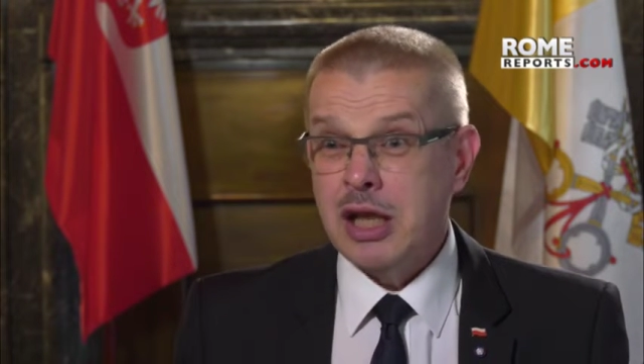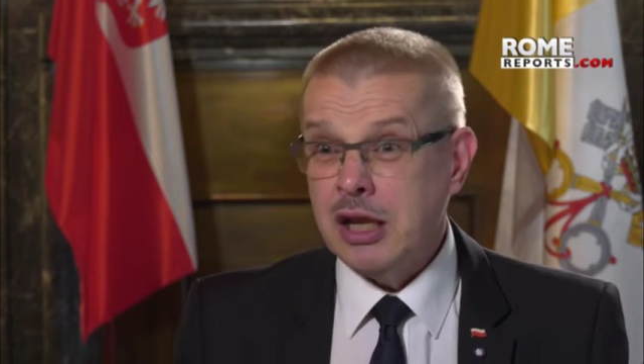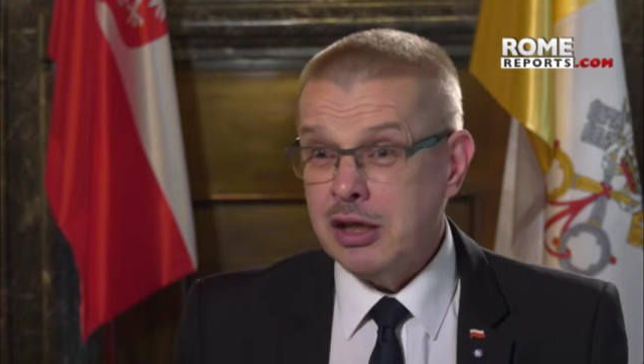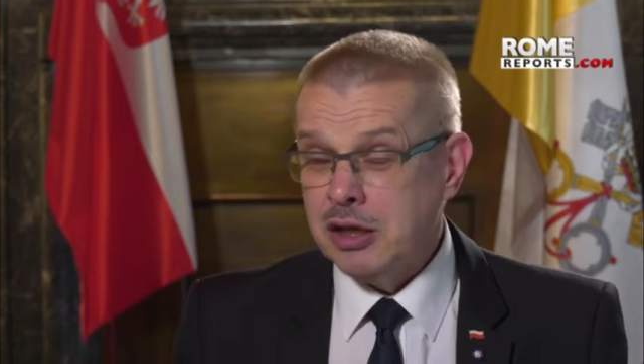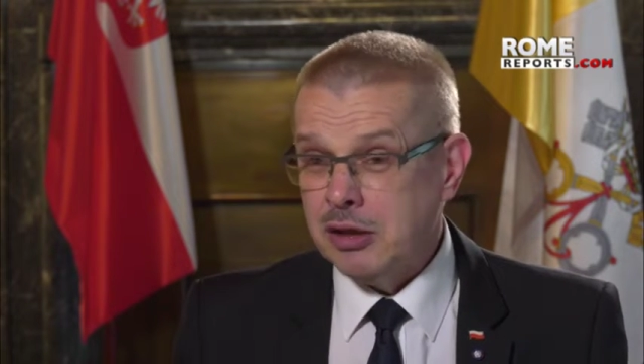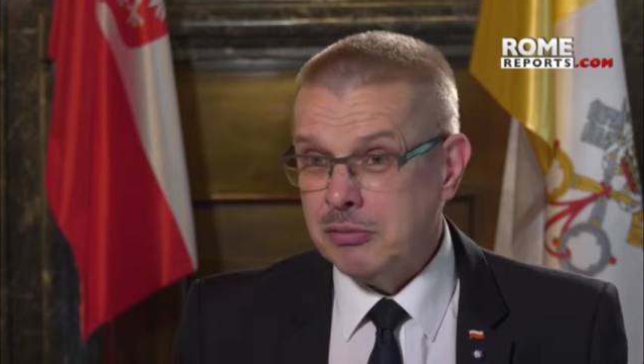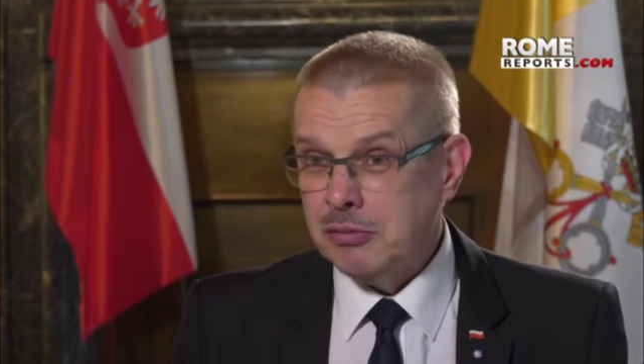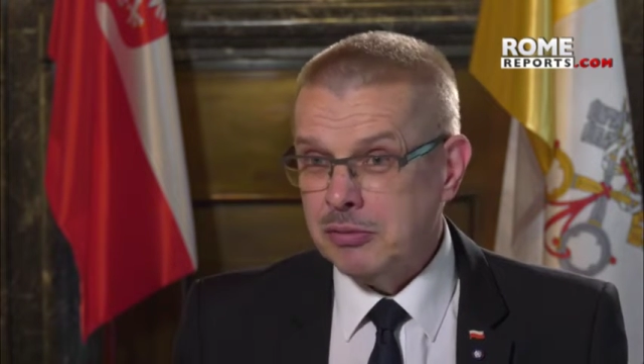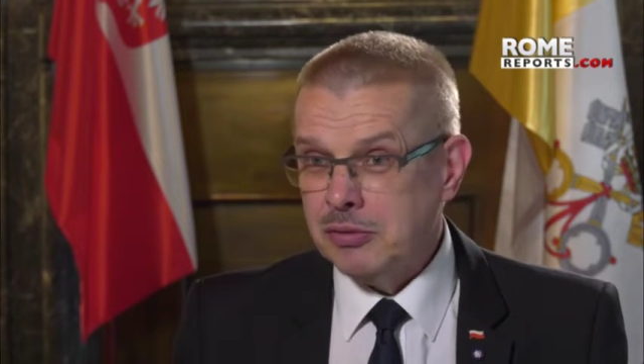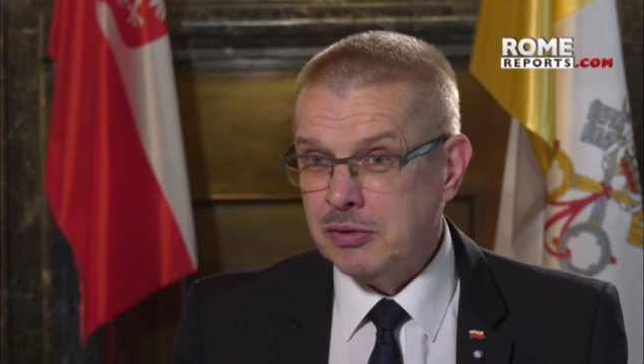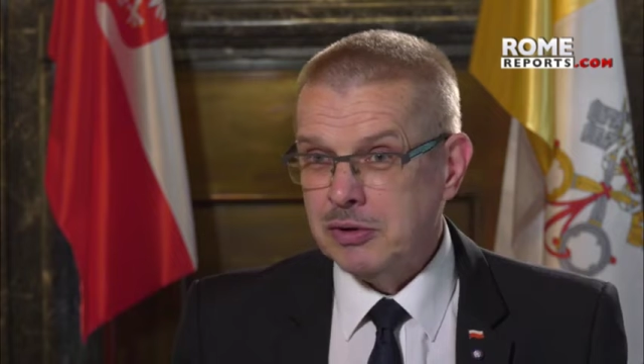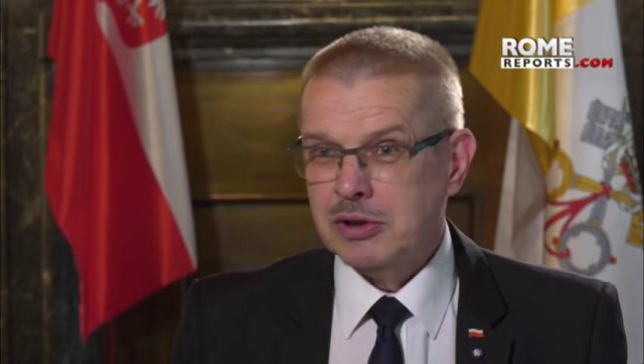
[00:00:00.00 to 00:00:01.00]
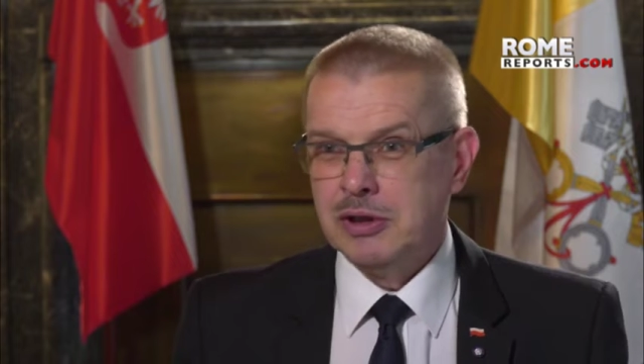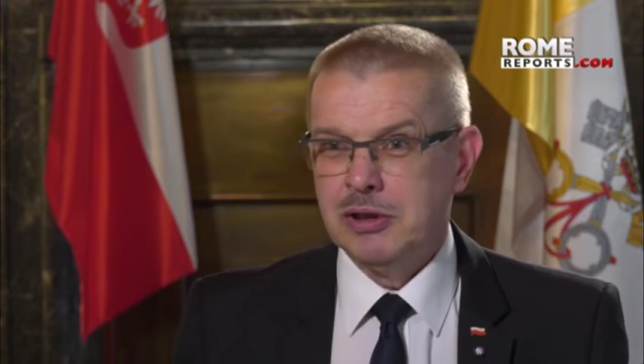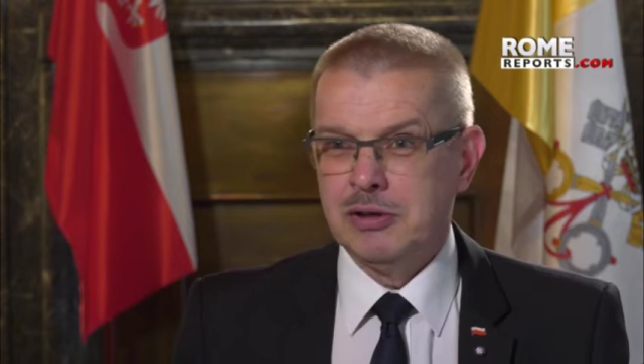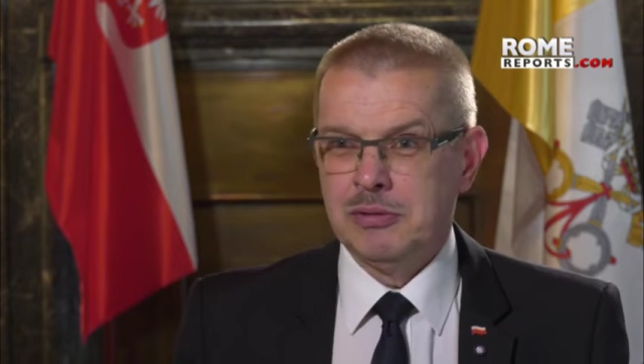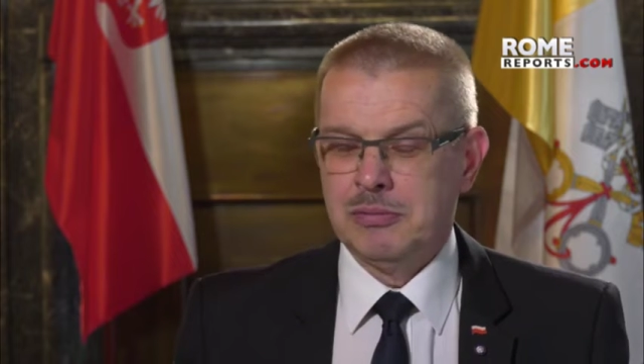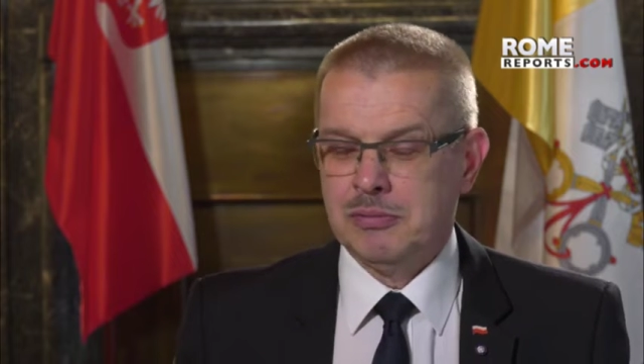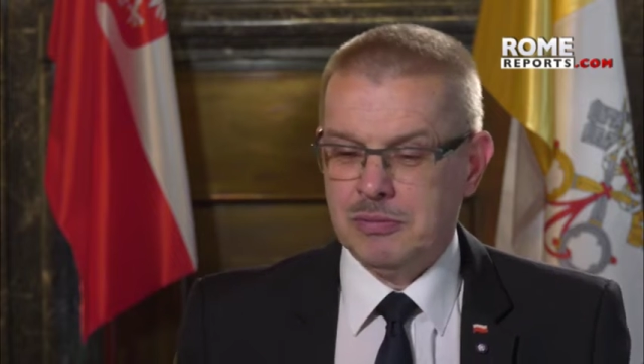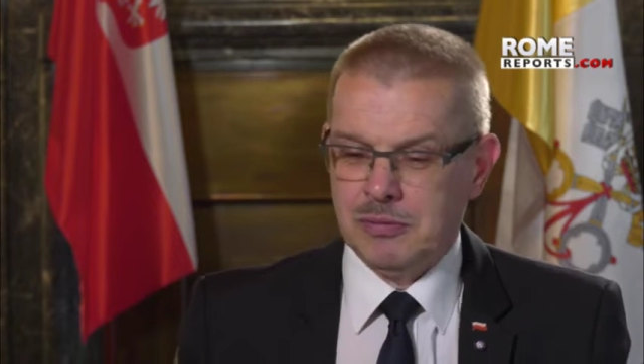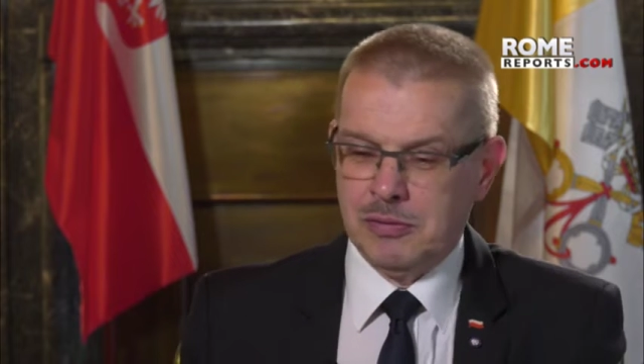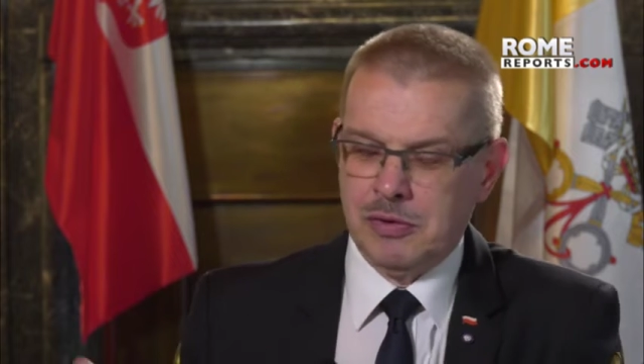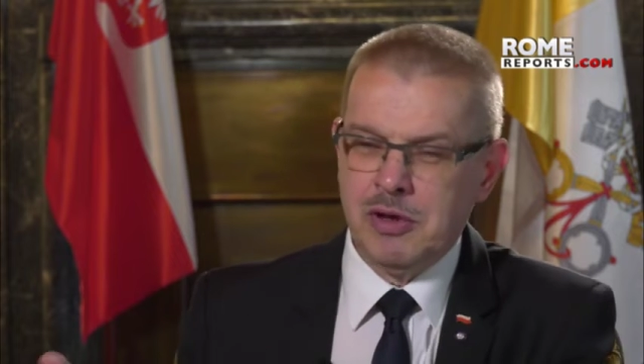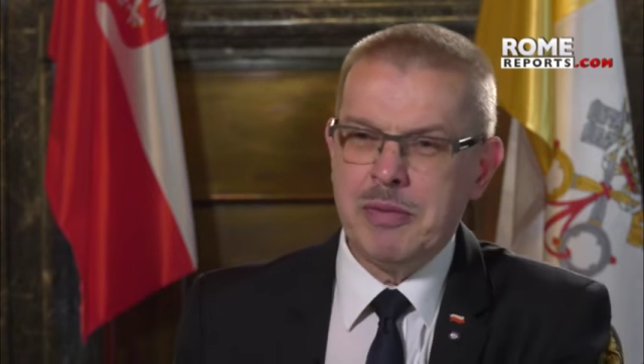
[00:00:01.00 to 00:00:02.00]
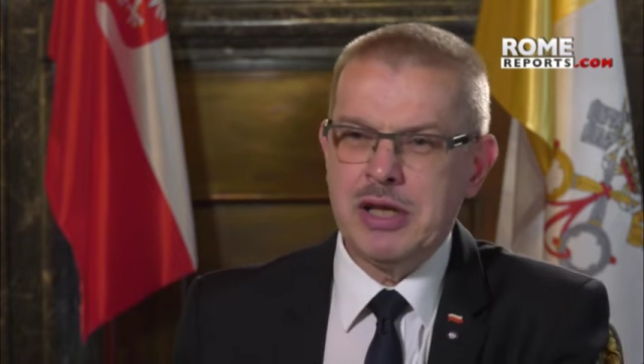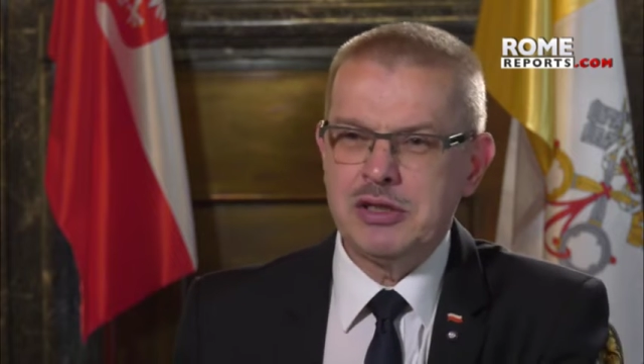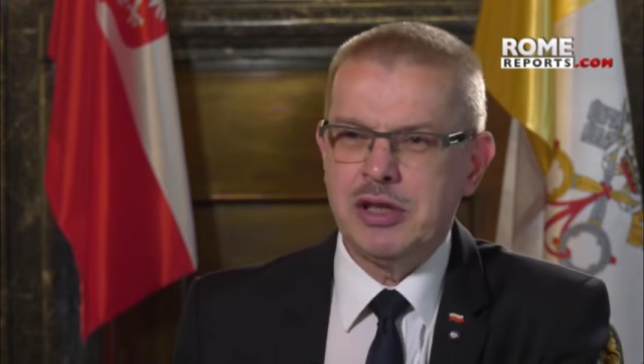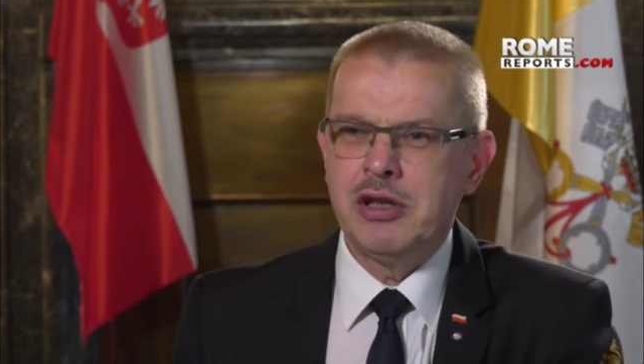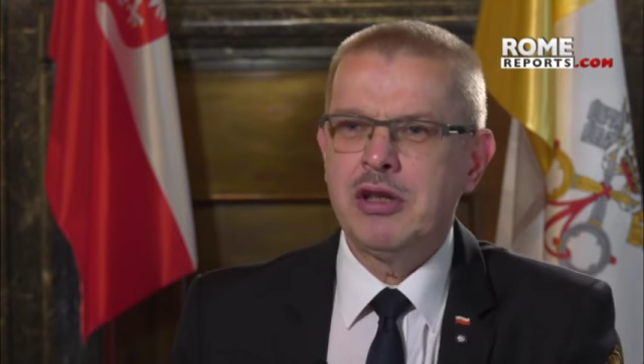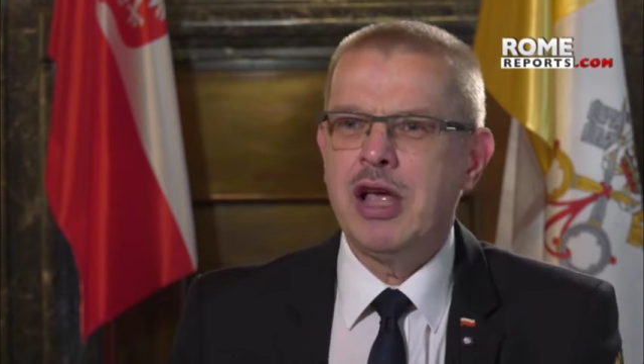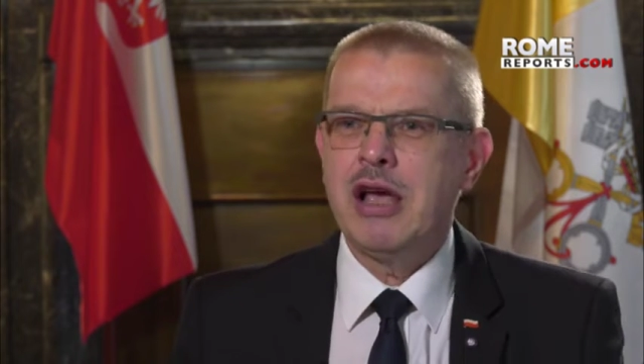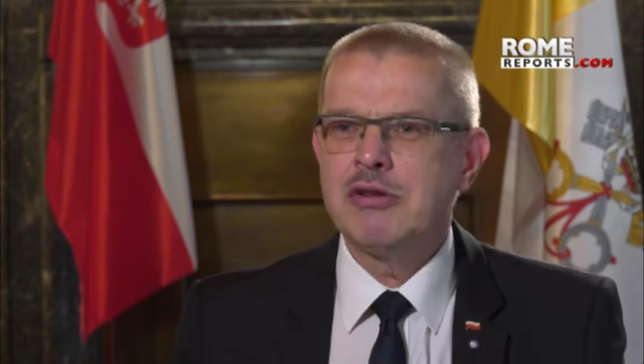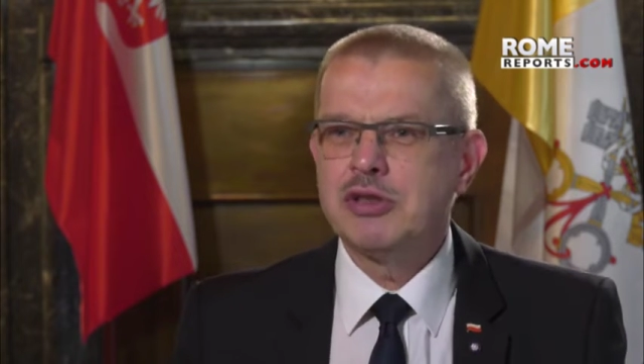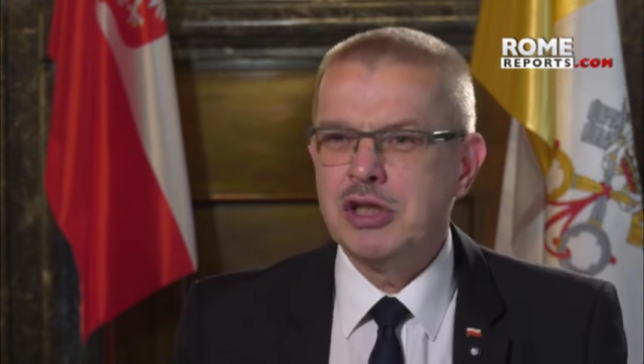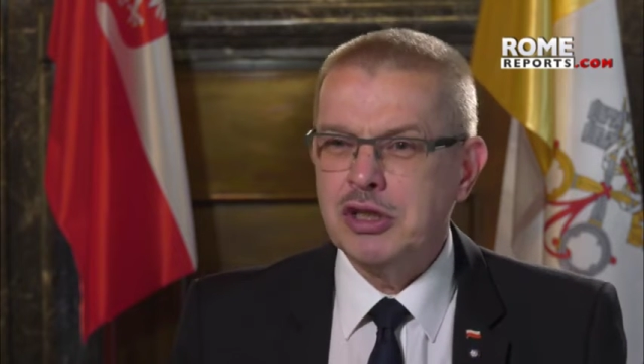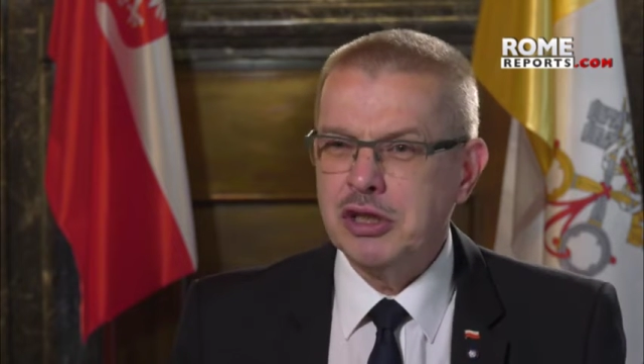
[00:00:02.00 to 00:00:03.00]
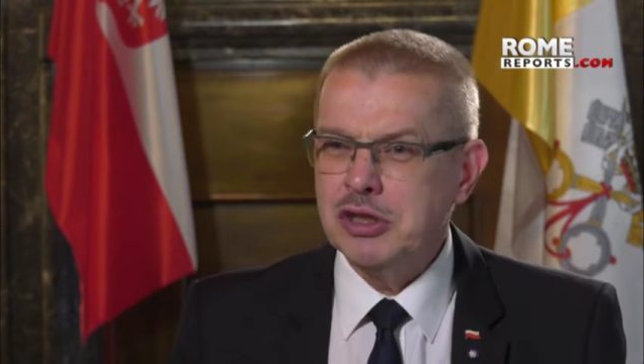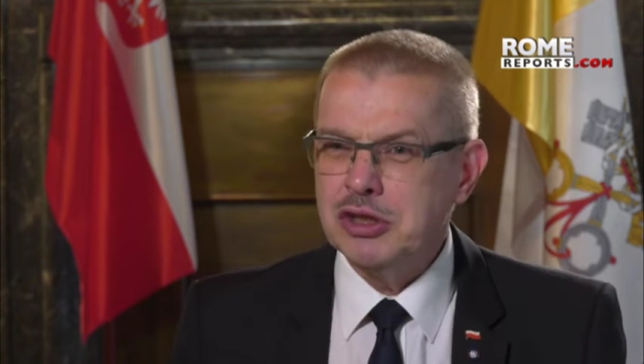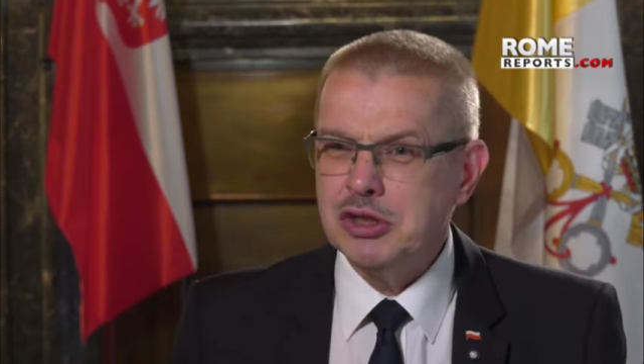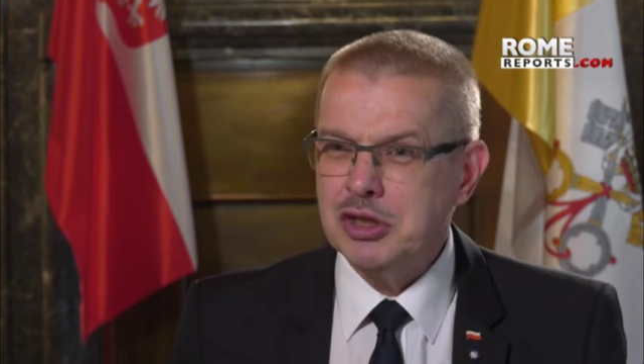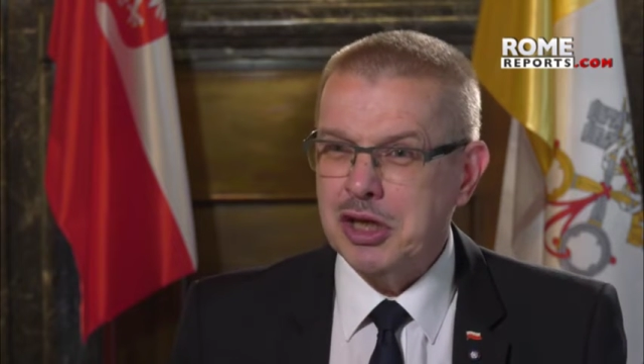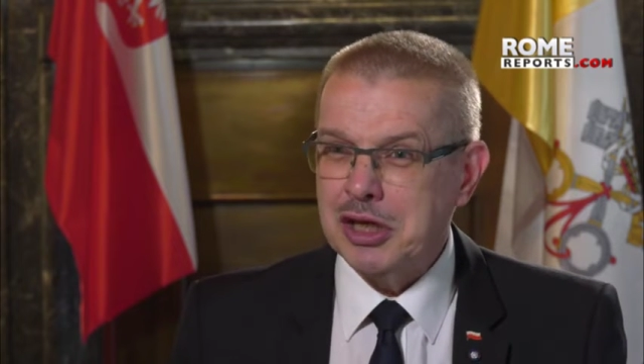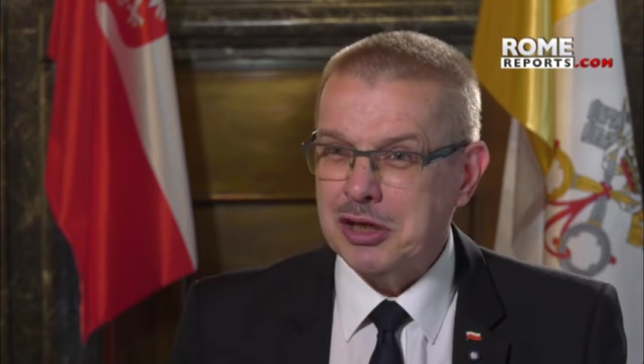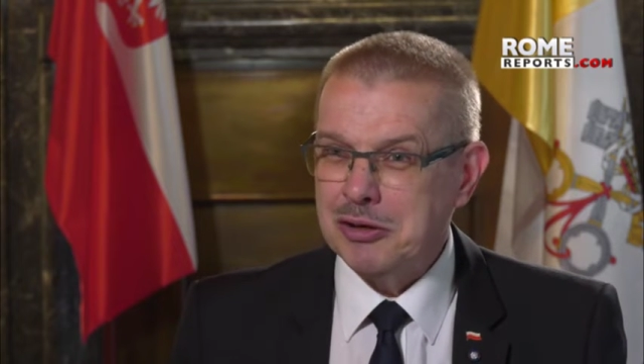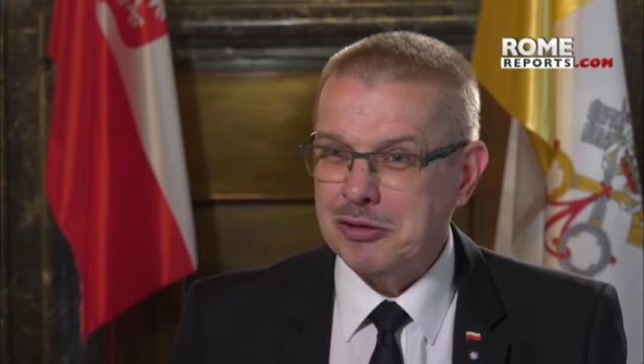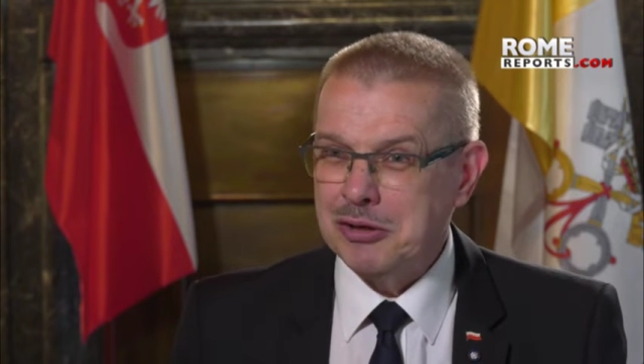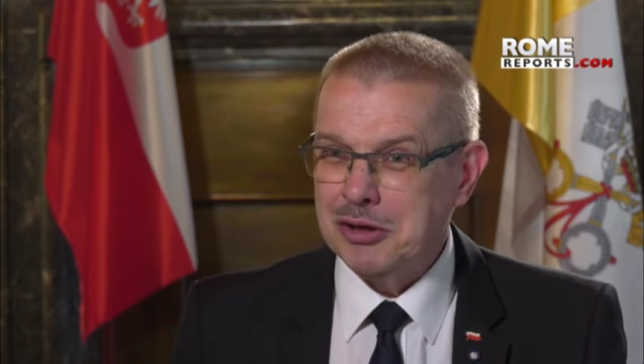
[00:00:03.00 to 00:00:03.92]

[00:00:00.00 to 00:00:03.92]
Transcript: Tell him he must announce that he is sick.